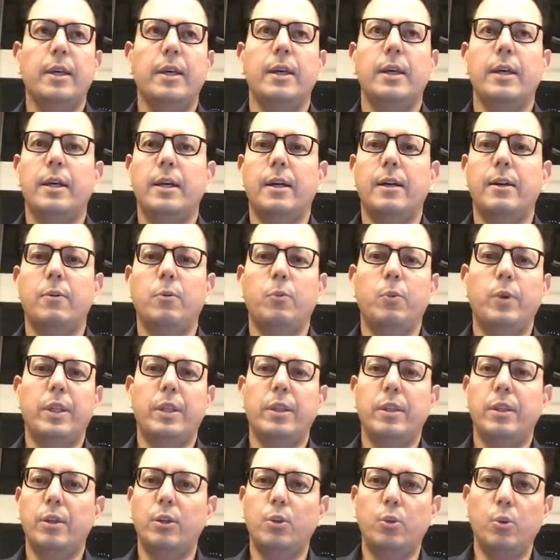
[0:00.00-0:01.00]
uh,
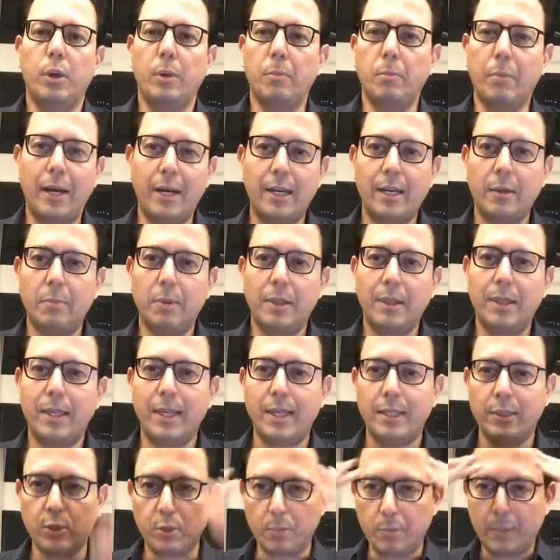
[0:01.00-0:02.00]
with doing multiple
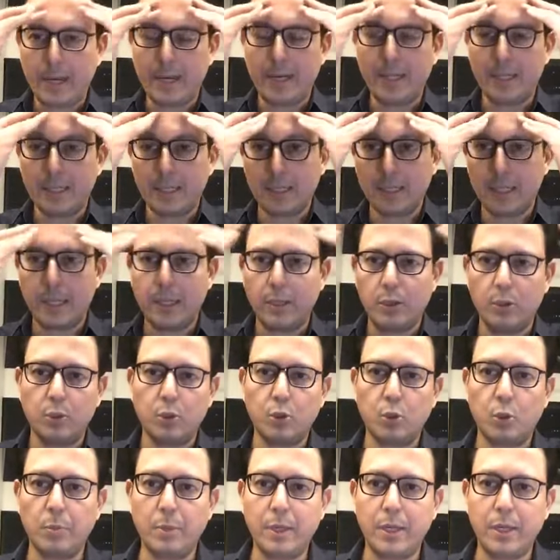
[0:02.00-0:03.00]
things, your mind is telling you
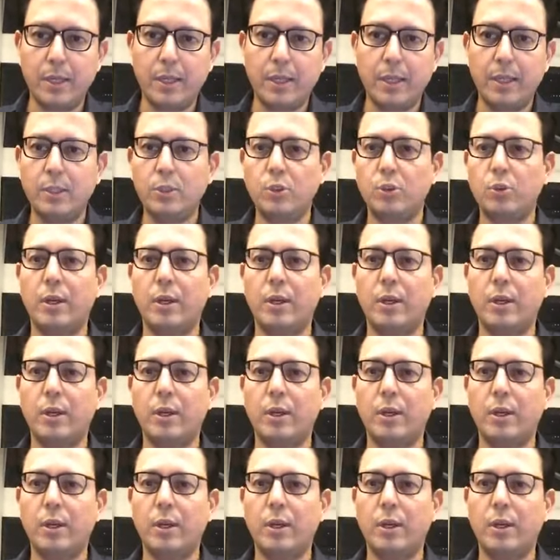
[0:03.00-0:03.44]
so many things,